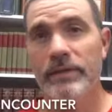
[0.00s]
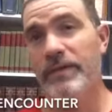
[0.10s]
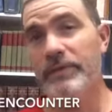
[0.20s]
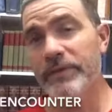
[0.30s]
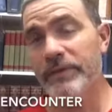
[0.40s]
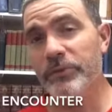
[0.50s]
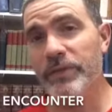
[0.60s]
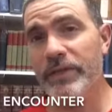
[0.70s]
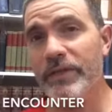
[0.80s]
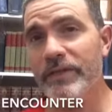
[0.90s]
None of us are
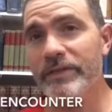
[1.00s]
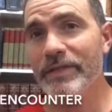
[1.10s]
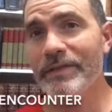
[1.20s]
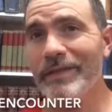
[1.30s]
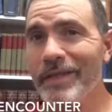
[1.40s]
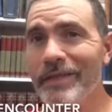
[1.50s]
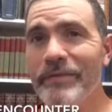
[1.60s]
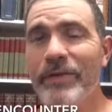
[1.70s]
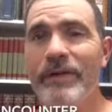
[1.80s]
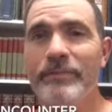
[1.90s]
really guaranteed the next
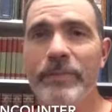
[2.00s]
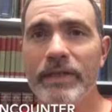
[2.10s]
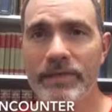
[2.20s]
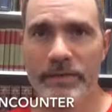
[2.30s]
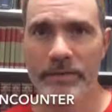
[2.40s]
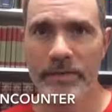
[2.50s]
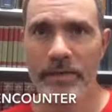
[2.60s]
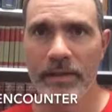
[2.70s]
five minutes.